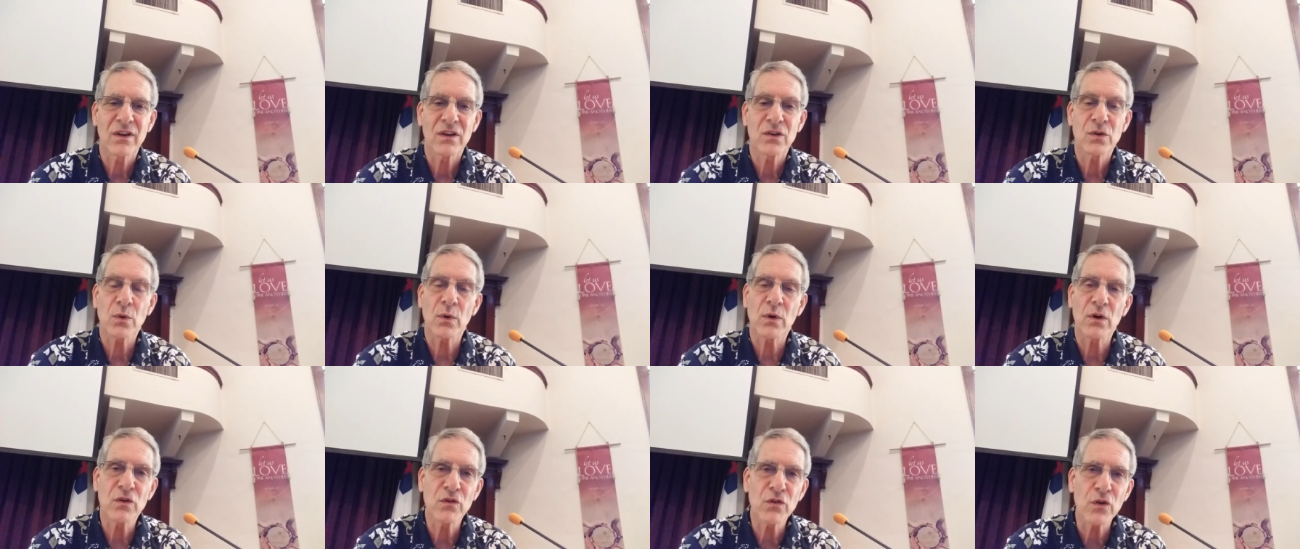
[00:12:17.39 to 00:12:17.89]

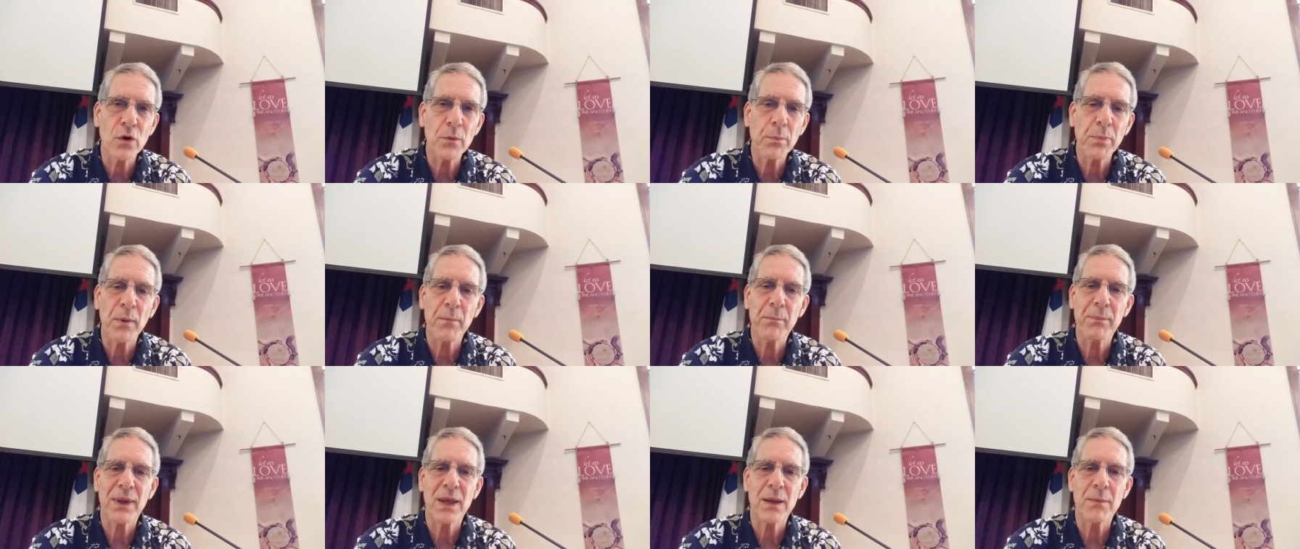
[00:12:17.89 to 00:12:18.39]
to a group
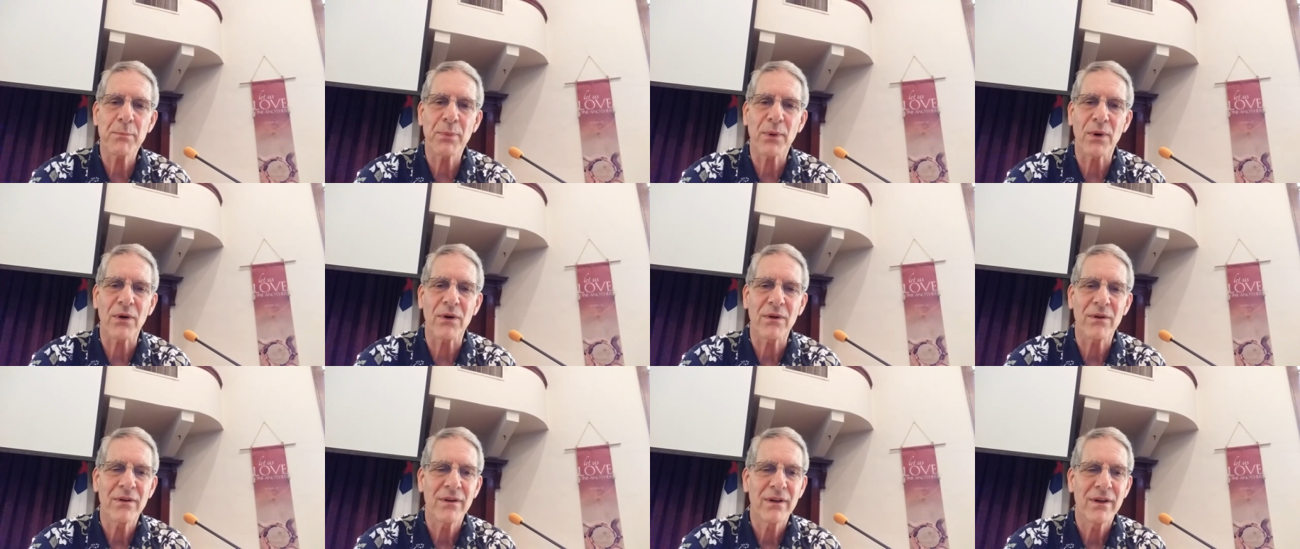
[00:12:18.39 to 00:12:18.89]
of
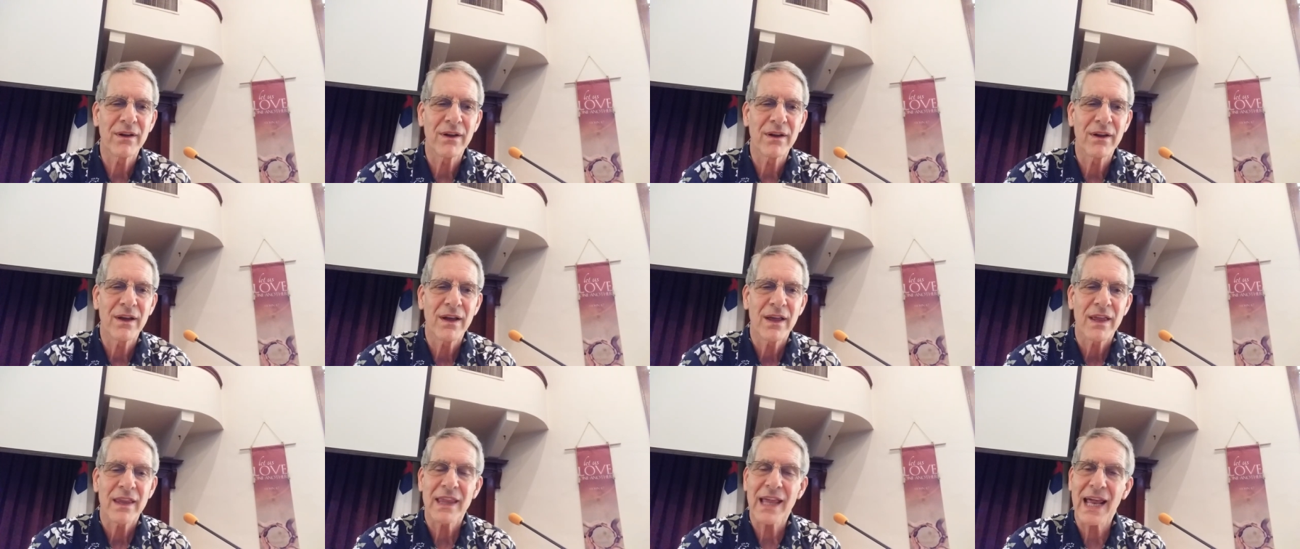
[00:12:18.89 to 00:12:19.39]
people
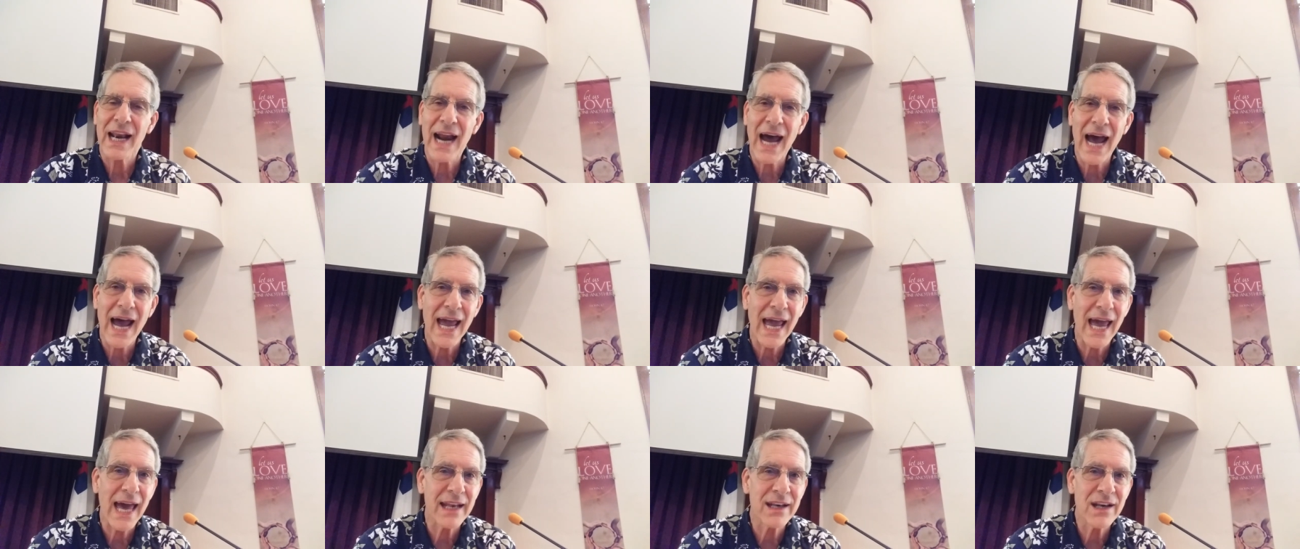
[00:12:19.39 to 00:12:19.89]
that
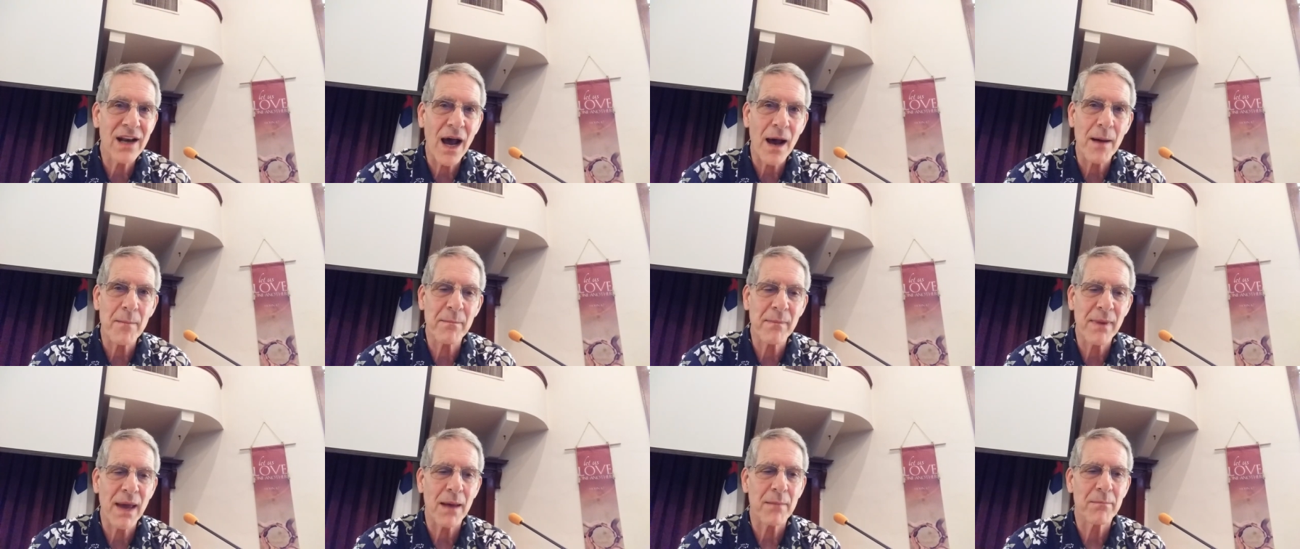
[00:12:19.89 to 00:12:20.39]
I had
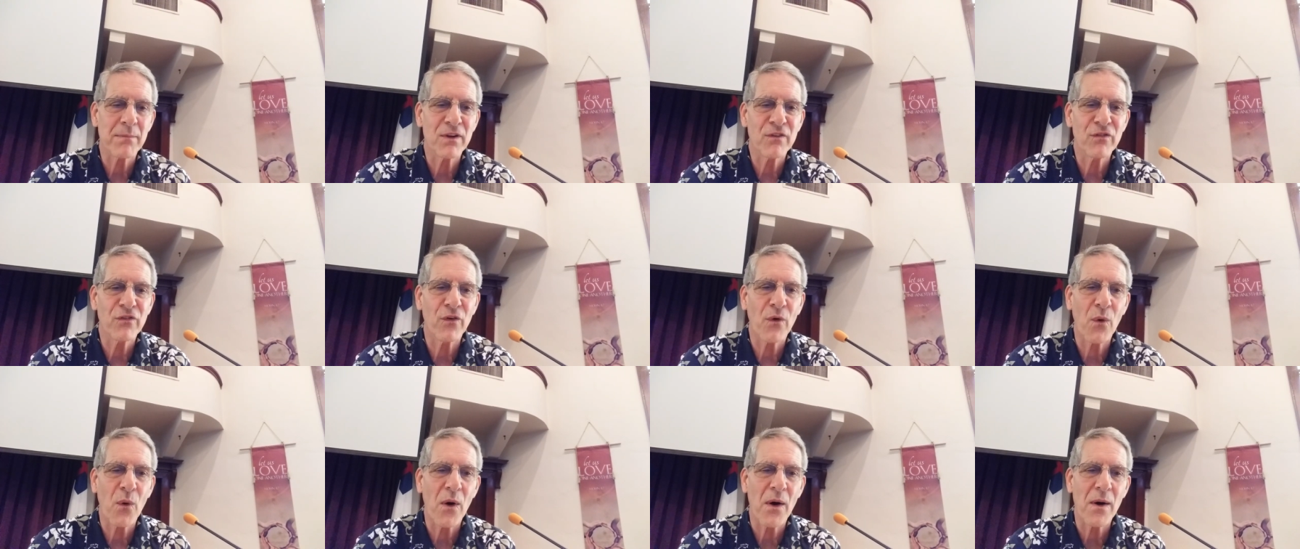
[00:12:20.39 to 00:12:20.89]
not met
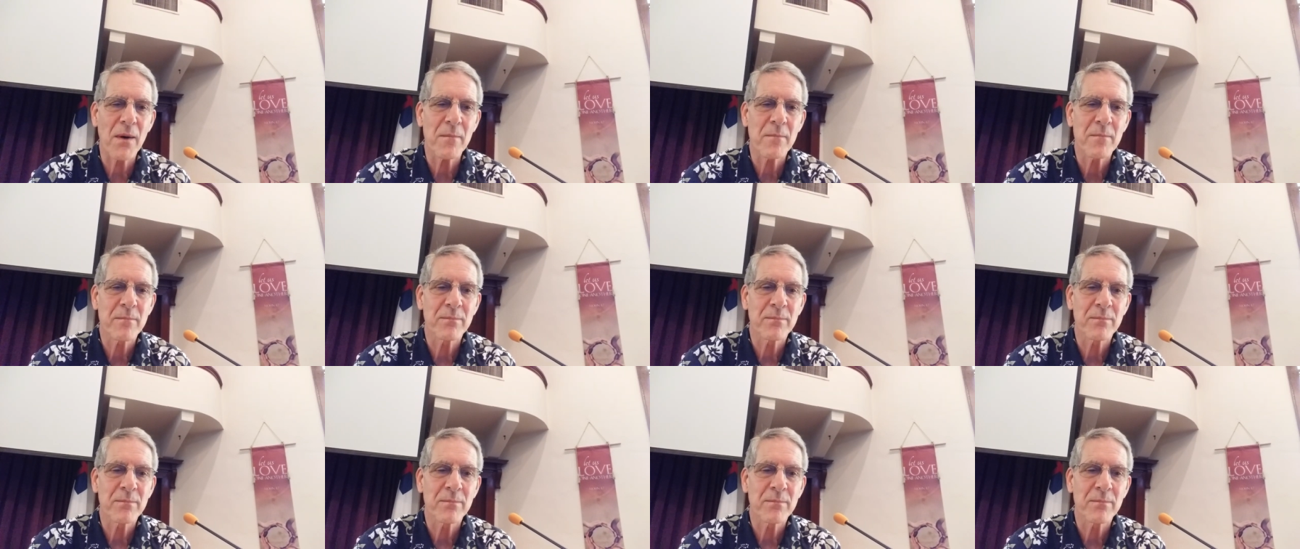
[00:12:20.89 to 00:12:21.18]
before,